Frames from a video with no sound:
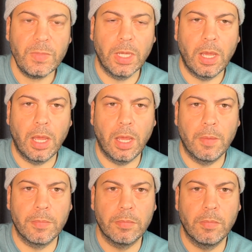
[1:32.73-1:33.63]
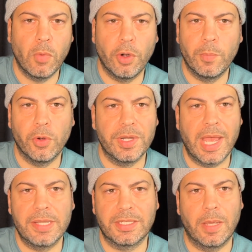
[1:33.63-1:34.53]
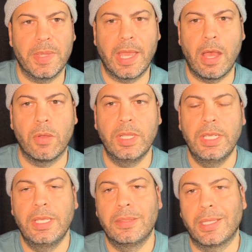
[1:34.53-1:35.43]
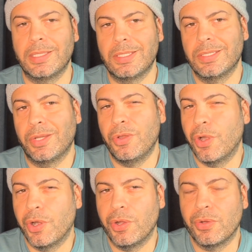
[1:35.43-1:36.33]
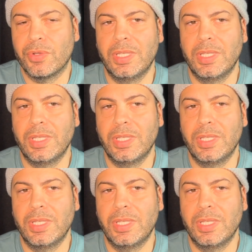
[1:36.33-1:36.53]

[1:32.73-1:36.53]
Um, more and more data is coming out that this is a neuro